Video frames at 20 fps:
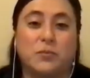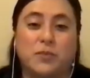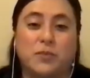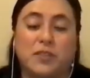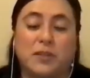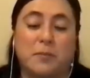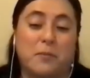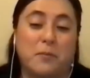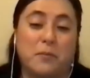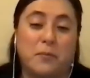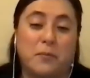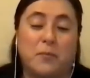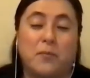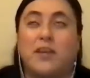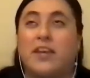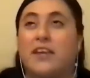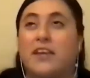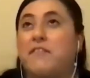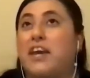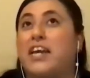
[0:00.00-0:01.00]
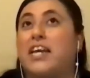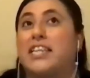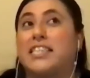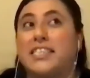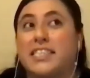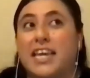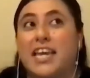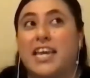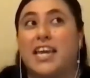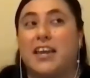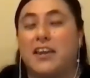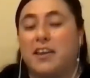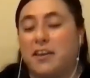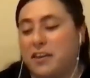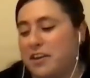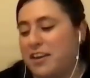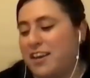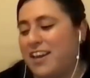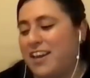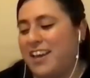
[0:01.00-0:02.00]
some. If I could say,
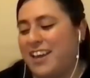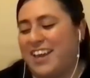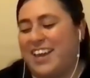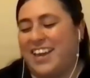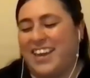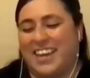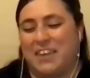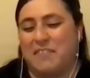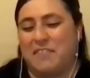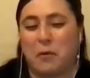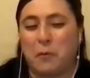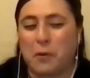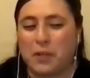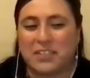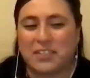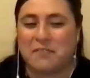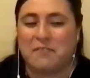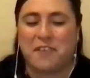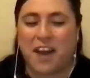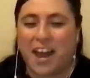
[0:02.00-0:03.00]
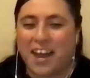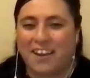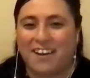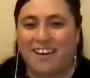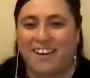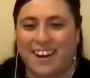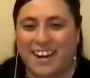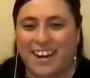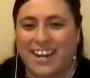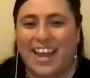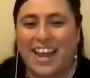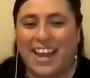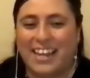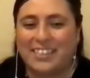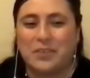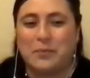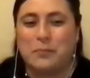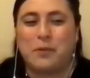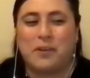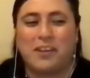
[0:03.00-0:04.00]
if there was a fire and I had
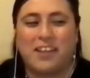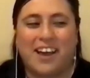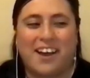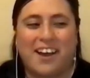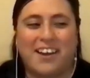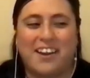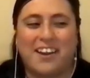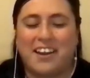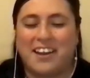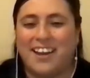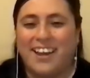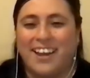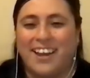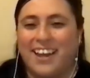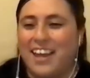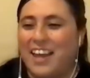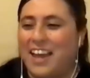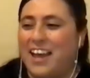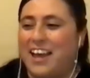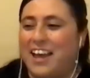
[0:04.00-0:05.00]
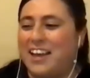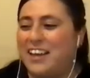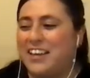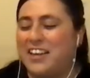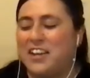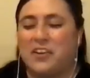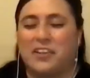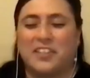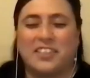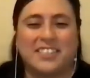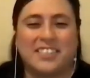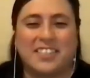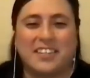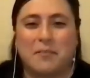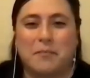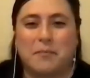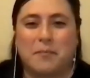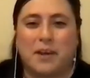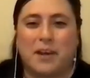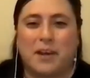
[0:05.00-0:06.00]
to pull out,
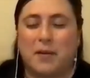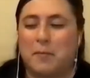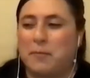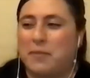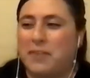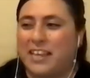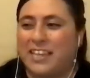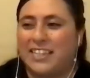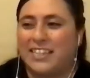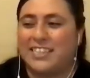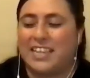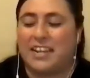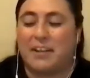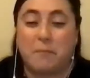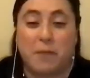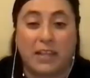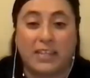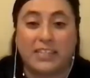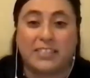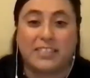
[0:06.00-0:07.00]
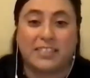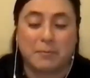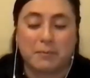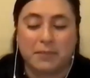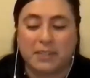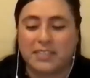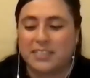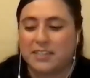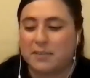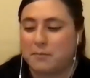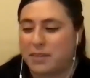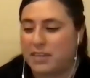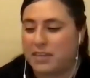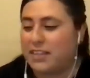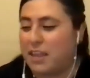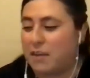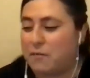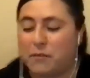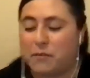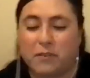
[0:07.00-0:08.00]
some things that meant something to me,
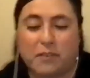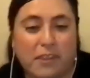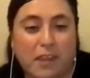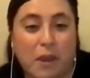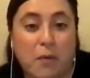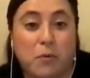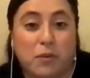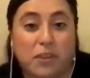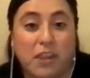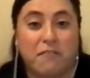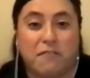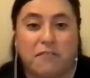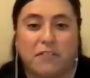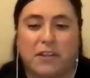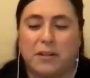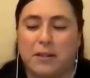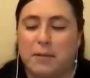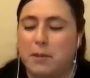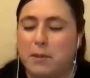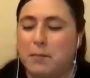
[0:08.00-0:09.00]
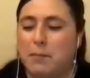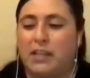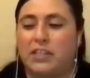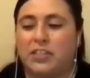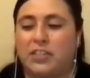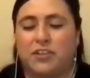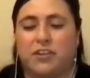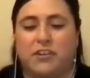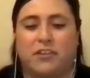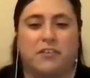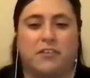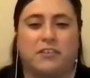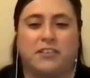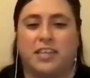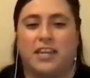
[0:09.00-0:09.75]
they would definitely be my journals.